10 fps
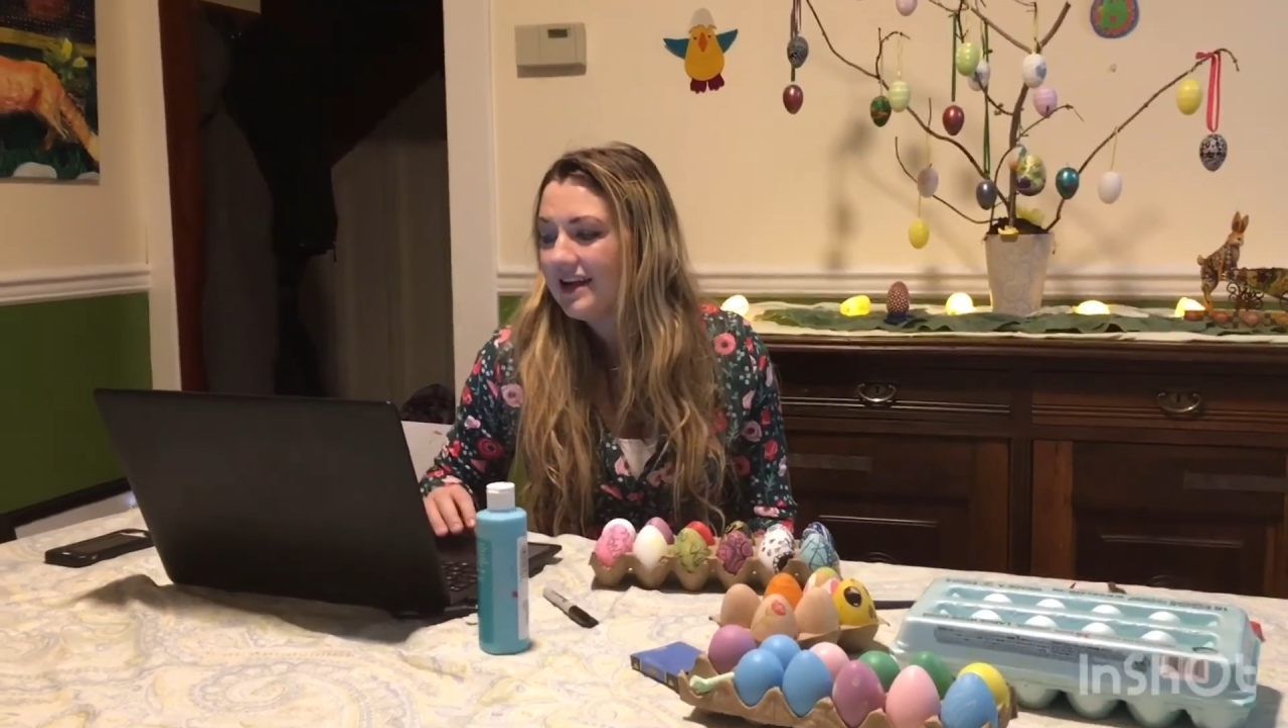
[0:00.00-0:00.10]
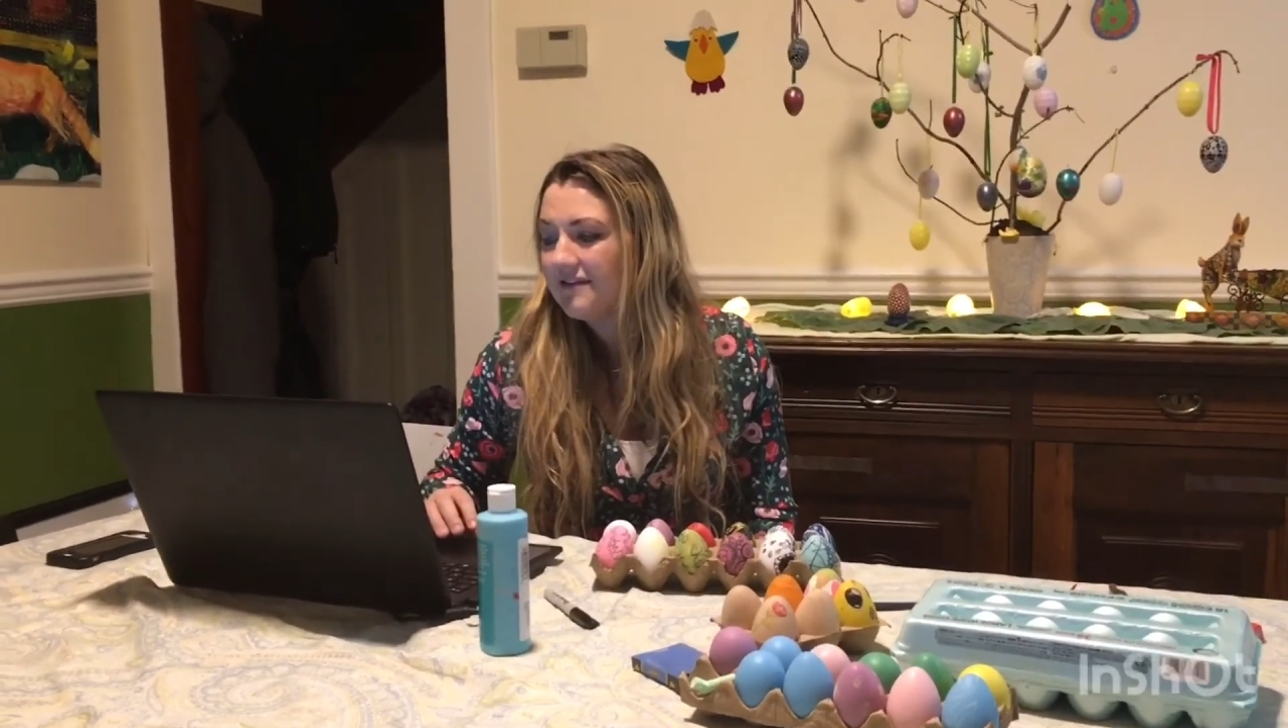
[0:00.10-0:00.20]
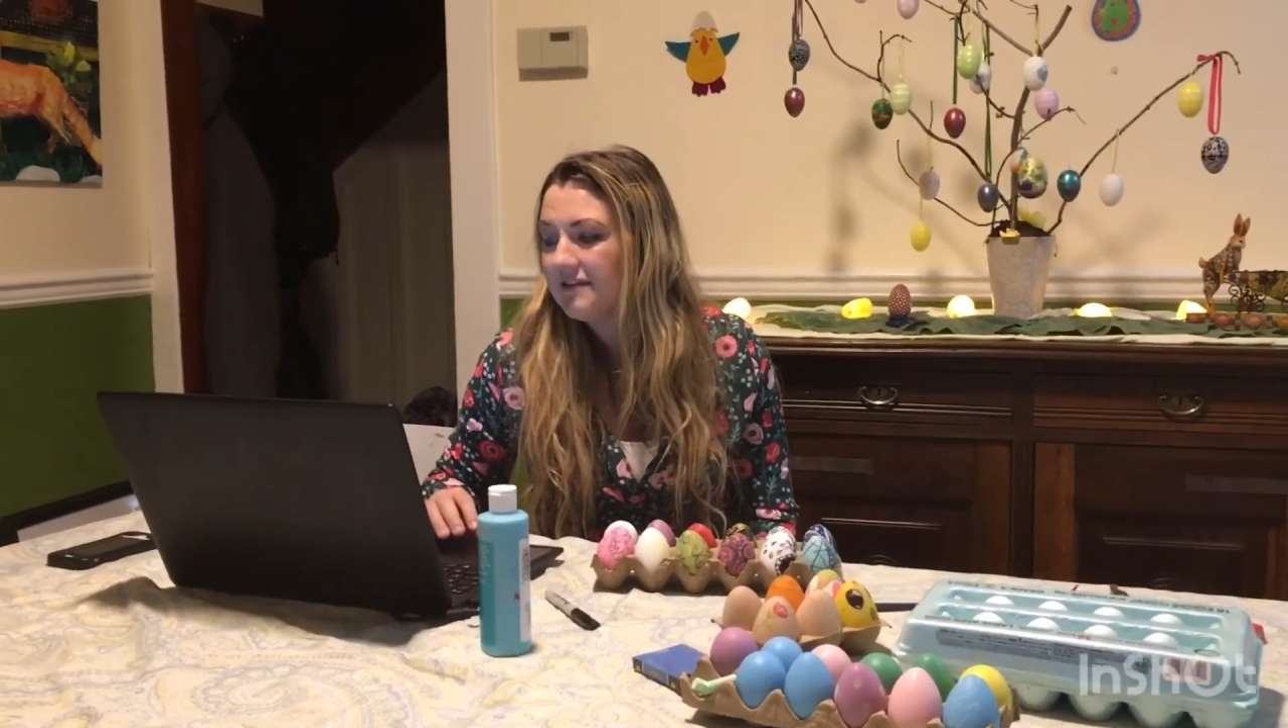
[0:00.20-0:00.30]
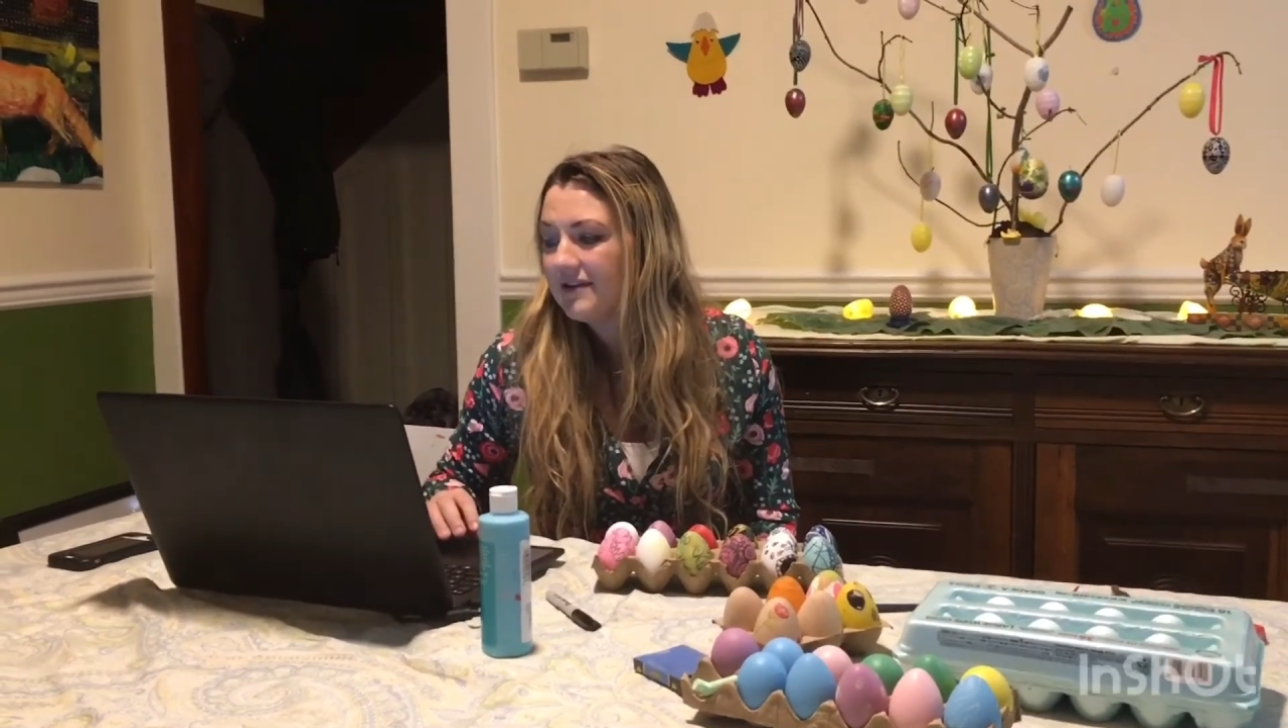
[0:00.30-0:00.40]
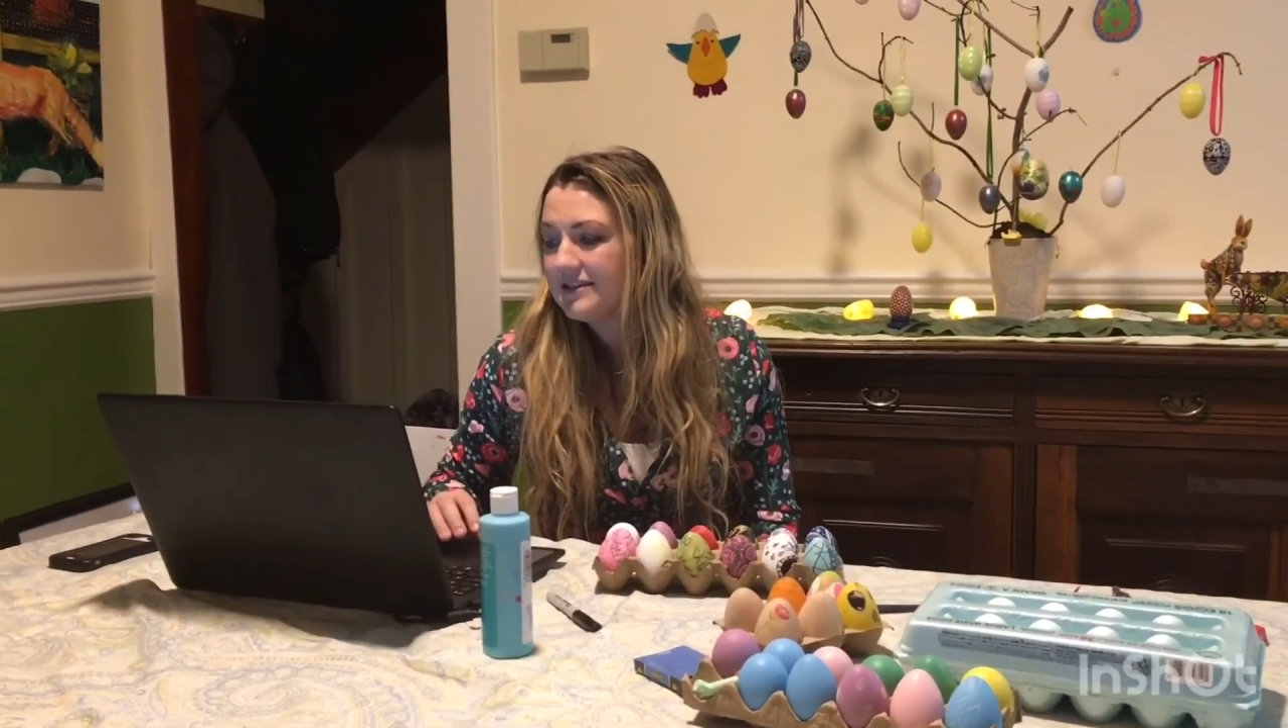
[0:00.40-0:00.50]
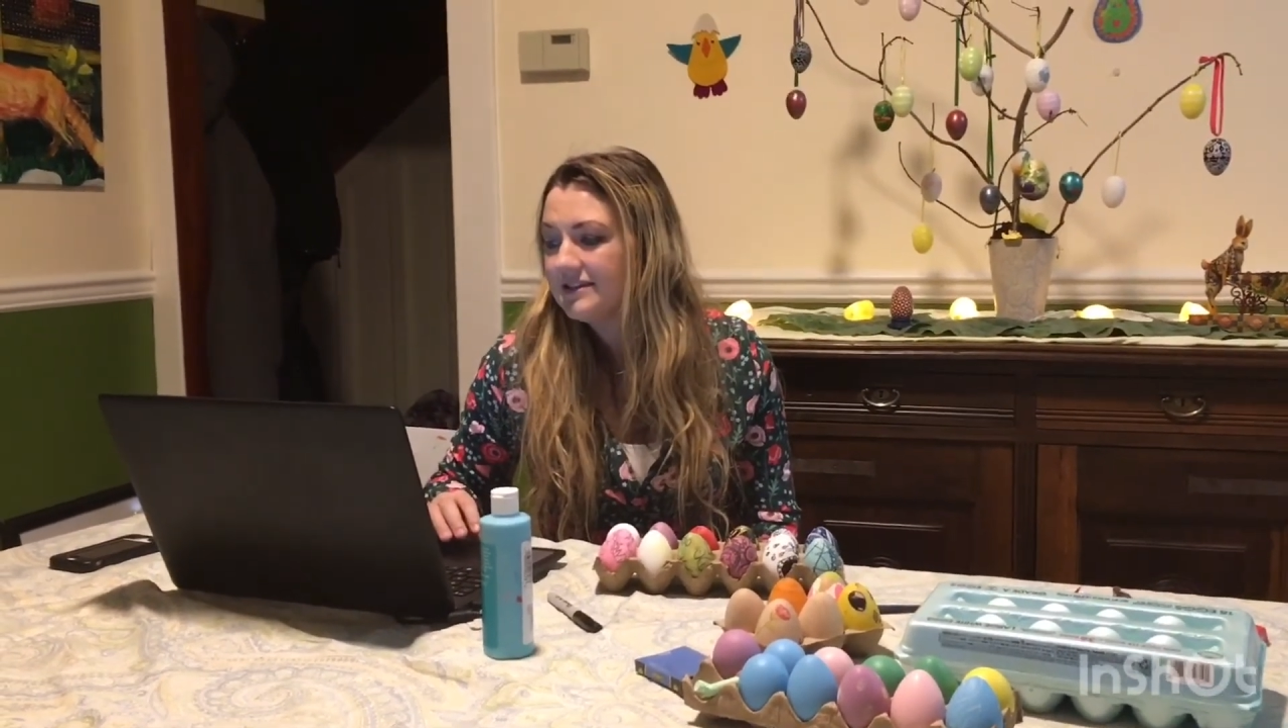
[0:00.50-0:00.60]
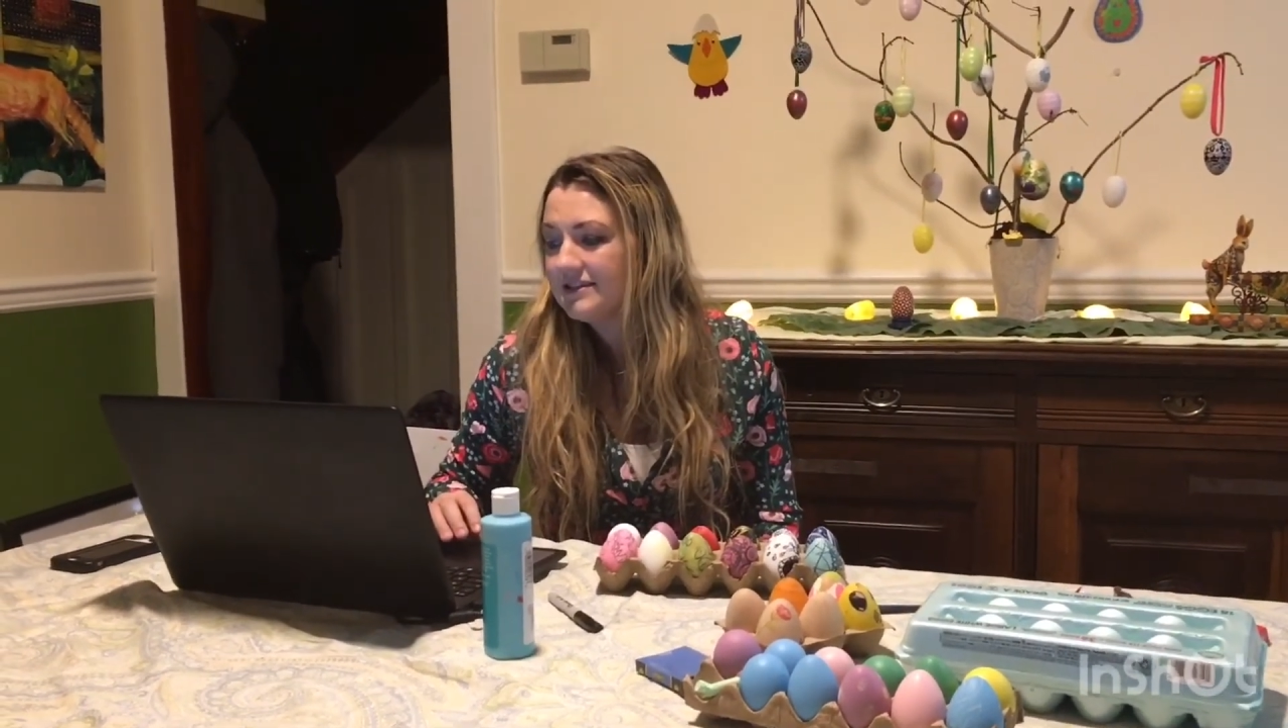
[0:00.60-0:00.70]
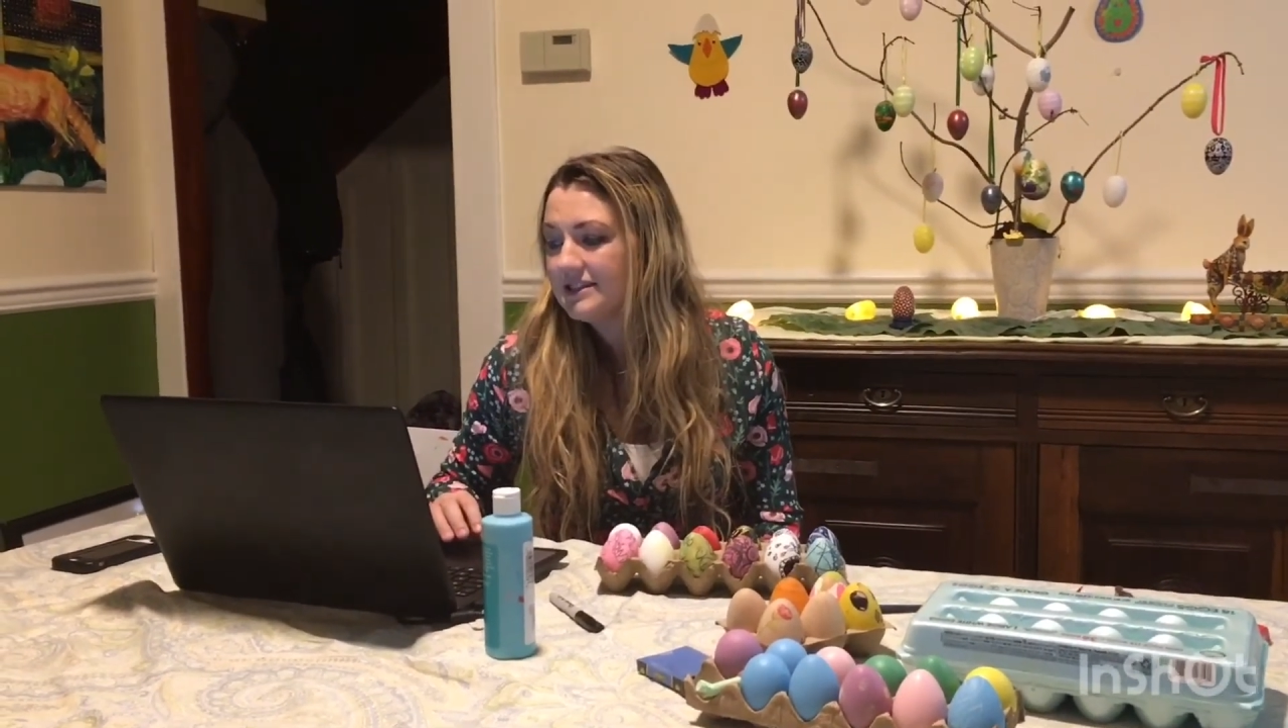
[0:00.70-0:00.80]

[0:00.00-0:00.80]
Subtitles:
everyone chooses